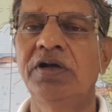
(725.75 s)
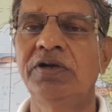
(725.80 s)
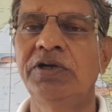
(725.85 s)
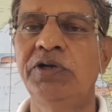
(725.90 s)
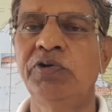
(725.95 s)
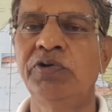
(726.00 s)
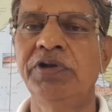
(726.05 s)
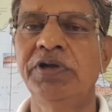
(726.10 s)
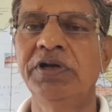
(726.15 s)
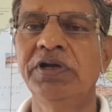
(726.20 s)

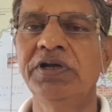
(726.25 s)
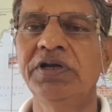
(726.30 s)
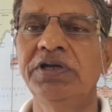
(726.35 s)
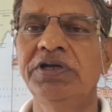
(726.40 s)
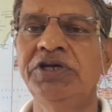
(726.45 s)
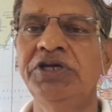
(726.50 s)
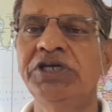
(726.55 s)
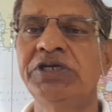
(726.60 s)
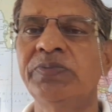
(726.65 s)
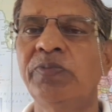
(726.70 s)
During
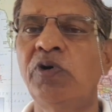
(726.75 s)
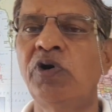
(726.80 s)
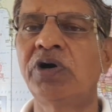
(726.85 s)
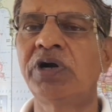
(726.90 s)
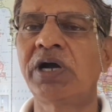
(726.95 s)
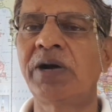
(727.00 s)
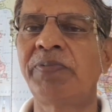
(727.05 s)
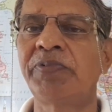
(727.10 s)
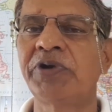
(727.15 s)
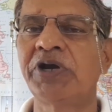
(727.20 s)
each
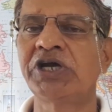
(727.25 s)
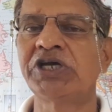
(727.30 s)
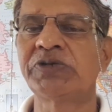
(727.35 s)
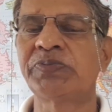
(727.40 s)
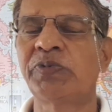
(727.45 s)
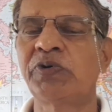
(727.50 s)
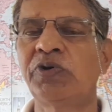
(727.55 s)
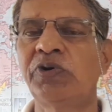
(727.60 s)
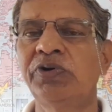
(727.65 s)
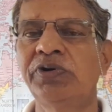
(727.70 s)
mode of
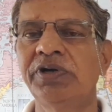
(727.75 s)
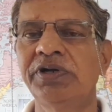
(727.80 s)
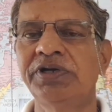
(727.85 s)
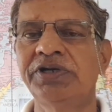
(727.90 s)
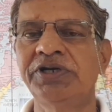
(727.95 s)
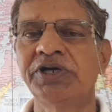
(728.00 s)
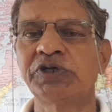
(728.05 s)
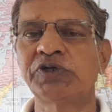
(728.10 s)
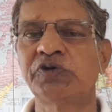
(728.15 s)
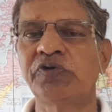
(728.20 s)
transport,
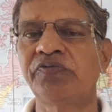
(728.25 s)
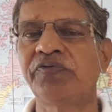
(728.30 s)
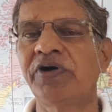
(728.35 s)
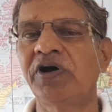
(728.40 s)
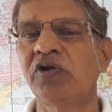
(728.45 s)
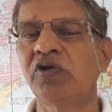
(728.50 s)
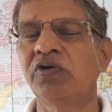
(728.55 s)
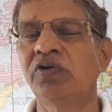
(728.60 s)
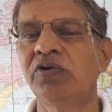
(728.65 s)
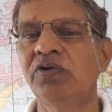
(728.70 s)
he has to
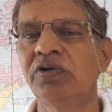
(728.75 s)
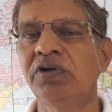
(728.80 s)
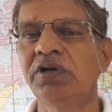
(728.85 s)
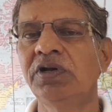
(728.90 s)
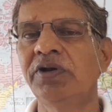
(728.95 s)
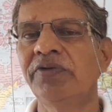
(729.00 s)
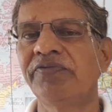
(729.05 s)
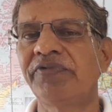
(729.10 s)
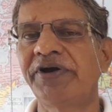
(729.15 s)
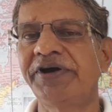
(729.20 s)
follow,
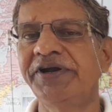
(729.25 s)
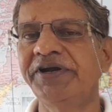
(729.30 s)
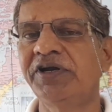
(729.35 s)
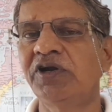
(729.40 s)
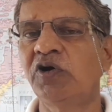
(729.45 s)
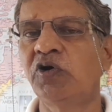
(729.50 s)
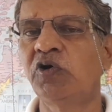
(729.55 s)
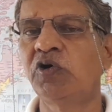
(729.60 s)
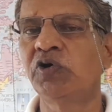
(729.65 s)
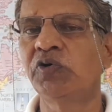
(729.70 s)
find
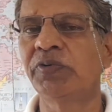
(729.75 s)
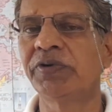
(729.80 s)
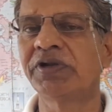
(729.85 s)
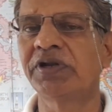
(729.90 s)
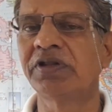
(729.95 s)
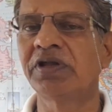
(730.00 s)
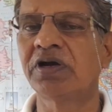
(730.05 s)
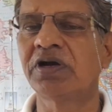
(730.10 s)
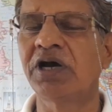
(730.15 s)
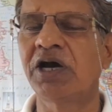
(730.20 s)
out whether
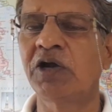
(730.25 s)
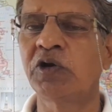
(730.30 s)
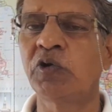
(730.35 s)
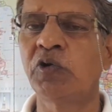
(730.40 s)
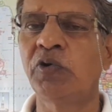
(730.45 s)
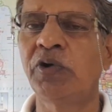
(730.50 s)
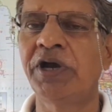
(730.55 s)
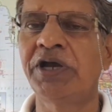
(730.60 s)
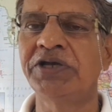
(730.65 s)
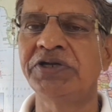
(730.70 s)
the
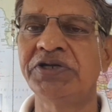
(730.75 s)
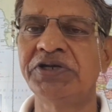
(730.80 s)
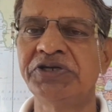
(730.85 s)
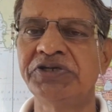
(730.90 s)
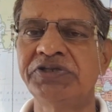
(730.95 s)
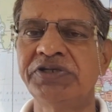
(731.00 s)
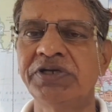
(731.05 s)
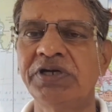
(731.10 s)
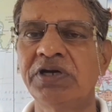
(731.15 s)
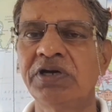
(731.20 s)
cargo has
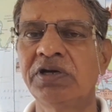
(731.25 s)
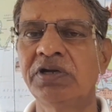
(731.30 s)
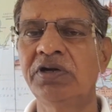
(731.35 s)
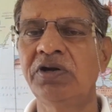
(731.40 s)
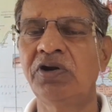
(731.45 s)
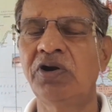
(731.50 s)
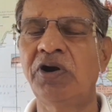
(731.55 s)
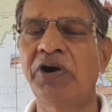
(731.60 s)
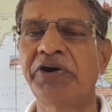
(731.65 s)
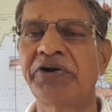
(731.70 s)
reached there,
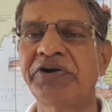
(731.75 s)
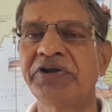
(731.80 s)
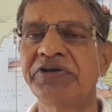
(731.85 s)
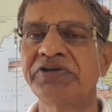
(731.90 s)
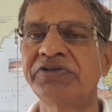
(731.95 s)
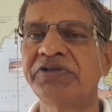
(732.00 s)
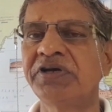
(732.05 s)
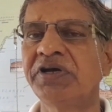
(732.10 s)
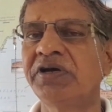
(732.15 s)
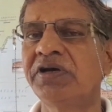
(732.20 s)
not
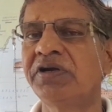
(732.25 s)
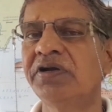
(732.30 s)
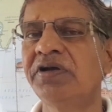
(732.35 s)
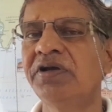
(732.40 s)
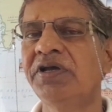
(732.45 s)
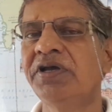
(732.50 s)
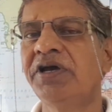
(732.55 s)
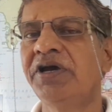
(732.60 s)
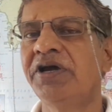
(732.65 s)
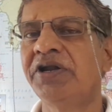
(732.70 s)
reached there,
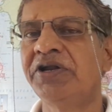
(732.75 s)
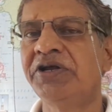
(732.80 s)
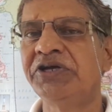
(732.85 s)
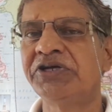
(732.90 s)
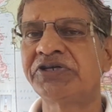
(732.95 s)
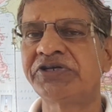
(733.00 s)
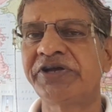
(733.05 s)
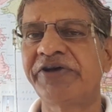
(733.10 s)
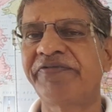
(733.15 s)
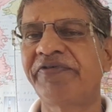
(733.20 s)

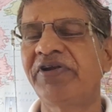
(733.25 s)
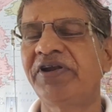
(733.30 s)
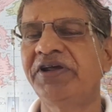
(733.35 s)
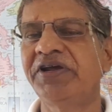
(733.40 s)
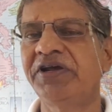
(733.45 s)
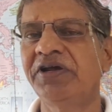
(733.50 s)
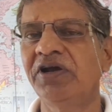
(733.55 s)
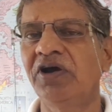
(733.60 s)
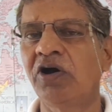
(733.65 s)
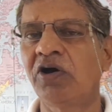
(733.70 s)
reached
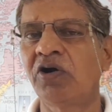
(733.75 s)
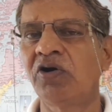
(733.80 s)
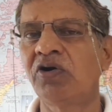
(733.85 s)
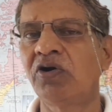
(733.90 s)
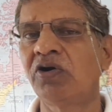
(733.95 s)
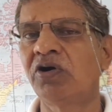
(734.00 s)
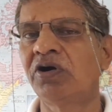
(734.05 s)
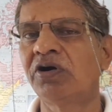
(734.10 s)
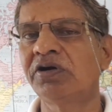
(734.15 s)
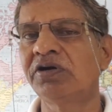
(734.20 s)
safely or
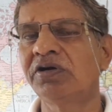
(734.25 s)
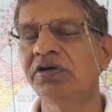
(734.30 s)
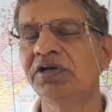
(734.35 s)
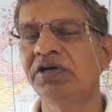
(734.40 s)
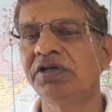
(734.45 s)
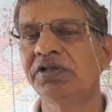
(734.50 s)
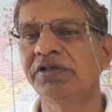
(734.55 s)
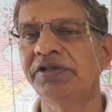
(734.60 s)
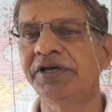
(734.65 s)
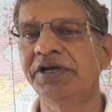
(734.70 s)
not,
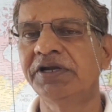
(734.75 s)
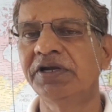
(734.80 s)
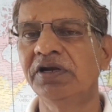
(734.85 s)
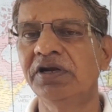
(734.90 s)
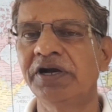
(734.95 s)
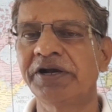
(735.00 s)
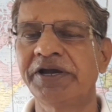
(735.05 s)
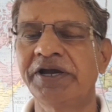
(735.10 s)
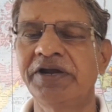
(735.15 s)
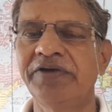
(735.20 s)
then
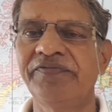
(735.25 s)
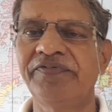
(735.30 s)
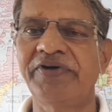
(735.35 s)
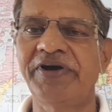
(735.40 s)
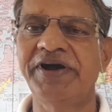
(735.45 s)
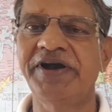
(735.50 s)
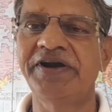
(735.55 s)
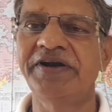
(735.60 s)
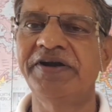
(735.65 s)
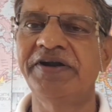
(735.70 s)
again
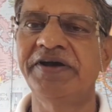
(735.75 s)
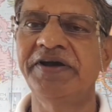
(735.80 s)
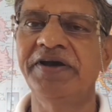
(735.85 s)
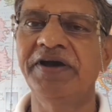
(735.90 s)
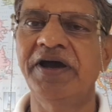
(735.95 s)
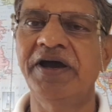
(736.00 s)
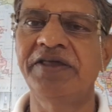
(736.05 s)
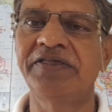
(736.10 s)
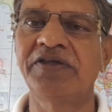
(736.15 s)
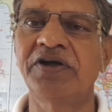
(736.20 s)
find
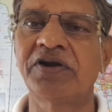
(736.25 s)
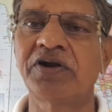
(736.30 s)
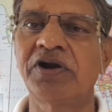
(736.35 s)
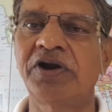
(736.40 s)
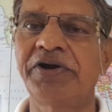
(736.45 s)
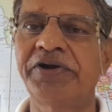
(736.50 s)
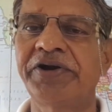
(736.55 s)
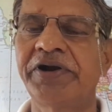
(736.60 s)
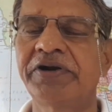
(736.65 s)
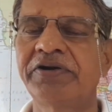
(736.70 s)
another
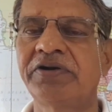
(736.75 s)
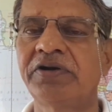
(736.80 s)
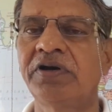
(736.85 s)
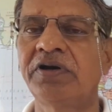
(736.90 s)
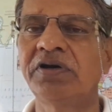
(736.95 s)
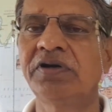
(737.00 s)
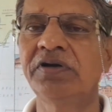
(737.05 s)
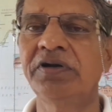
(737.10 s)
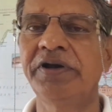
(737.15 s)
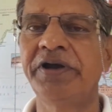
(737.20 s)

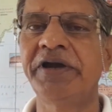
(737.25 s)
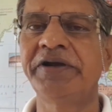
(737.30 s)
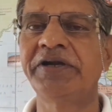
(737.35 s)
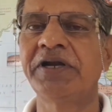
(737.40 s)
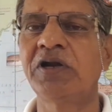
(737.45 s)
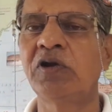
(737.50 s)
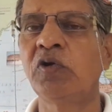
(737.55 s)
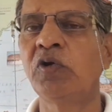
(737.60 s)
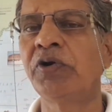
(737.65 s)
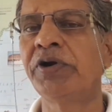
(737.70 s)
contractor, get
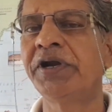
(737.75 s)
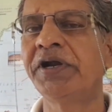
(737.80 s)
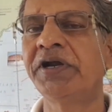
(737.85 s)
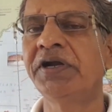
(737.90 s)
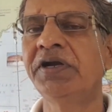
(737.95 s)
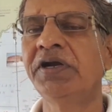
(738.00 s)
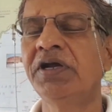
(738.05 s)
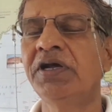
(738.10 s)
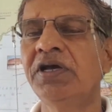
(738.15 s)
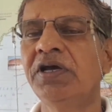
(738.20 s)
it
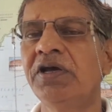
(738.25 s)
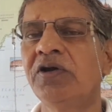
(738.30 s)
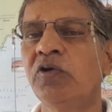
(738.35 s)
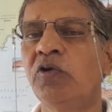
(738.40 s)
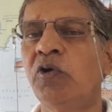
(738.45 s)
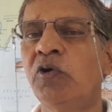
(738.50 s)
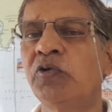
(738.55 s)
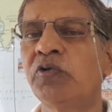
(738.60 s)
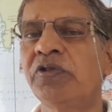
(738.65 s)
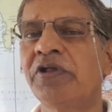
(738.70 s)
loaded,
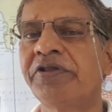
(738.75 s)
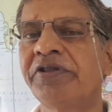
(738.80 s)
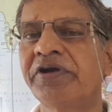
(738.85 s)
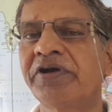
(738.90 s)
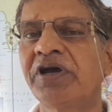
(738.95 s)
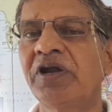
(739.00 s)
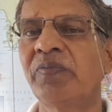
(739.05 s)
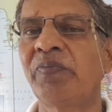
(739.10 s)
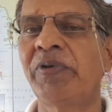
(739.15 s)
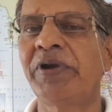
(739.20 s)
go to the
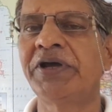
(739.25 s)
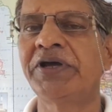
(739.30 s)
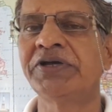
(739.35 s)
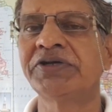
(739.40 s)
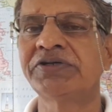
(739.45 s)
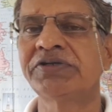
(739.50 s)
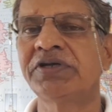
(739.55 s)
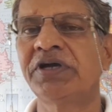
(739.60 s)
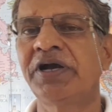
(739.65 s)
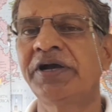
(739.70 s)
second
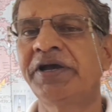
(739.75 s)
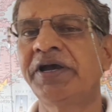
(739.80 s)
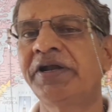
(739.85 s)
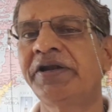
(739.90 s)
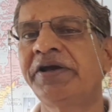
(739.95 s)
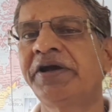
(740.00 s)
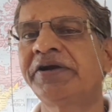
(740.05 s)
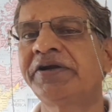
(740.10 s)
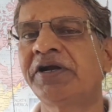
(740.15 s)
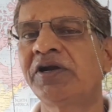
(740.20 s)
place,
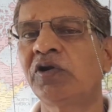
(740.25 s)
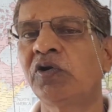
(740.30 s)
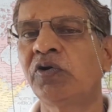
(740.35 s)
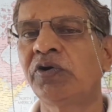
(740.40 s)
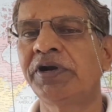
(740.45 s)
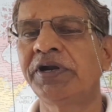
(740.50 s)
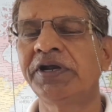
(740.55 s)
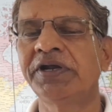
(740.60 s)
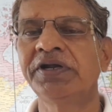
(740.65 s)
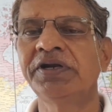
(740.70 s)
again get it
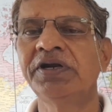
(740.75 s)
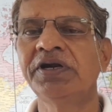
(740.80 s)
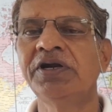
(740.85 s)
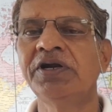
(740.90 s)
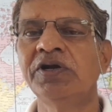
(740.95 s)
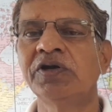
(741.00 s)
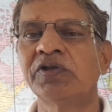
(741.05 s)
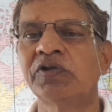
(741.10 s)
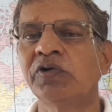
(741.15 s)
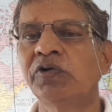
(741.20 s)
loaded.
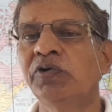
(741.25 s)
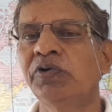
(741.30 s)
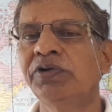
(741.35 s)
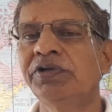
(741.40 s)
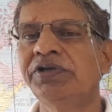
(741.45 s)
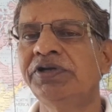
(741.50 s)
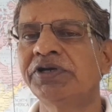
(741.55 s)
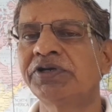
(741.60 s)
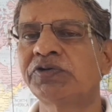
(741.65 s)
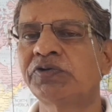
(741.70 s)
So
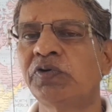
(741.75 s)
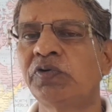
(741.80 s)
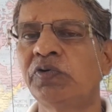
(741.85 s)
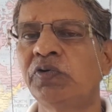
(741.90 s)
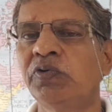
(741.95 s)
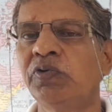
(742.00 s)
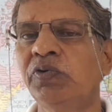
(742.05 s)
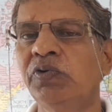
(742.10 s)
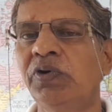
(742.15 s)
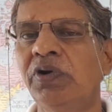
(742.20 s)
he has to
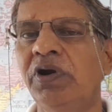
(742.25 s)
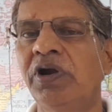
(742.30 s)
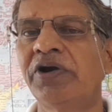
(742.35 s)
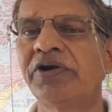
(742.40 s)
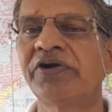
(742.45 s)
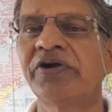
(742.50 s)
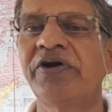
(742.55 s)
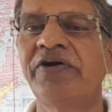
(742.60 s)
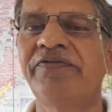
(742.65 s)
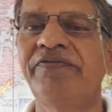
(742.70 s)
do
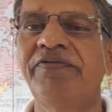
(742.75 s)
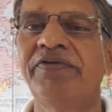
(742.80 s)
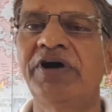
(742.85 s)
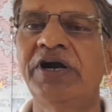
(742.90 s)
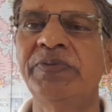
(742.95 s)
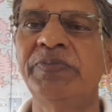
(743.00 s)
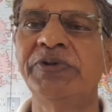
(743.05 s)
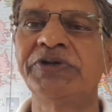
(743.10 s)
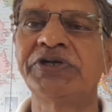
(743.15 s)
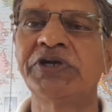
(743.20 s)
lot of
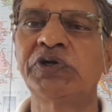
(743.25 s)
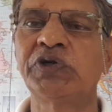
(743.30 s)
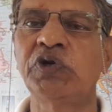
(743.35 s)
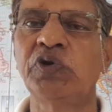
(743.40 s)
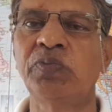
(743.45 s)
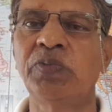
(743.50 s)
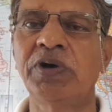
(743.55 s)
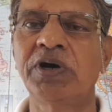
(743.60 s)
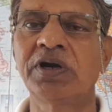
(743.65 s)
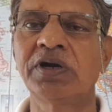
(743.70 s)

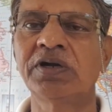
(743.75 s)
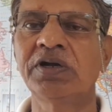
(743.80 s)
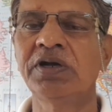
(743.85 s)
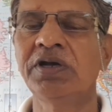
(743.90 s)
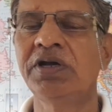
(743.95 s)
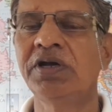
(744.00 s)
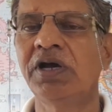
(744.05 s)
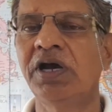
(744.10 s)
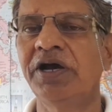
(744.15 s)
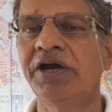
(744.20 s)
administrative work
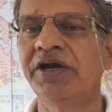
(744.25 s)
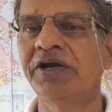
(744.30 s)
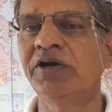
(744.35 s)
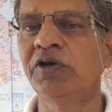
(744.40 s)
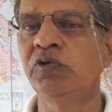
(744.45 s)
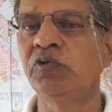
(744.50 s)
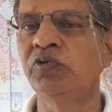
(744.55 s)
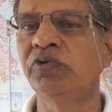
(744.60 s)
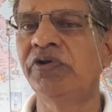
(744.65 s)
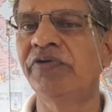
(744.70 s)

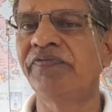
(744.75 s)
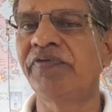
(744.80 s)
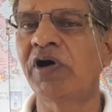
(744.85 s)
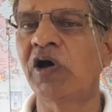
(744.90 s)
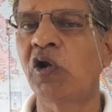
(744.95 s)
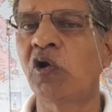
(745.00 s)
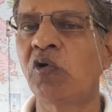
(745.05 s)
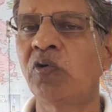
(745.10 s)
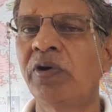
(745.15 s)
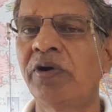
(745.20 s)
and do the
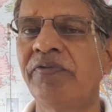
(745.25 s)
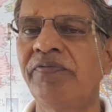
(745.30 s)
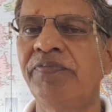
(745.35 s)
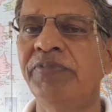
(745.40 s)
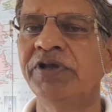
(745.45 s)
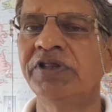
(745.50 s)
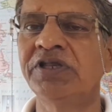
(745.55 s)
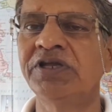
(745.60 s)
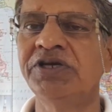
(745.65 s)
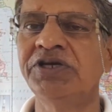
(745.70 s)
follow-up
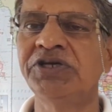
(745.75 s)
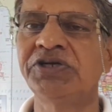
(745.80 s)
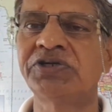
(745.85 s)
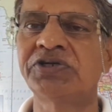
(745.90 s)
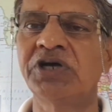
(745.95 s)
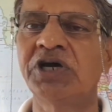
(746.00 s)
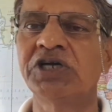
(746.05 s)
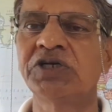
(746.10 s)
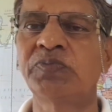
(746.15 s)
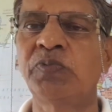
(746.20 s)
with each
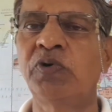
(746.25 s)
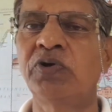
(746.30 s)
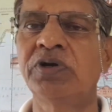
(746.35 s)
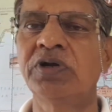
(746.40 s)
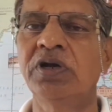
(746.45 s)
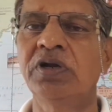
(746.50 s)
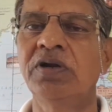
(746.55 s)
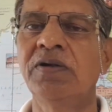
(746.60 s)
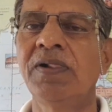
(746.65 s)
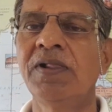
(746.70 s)

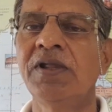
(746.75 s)
transporter.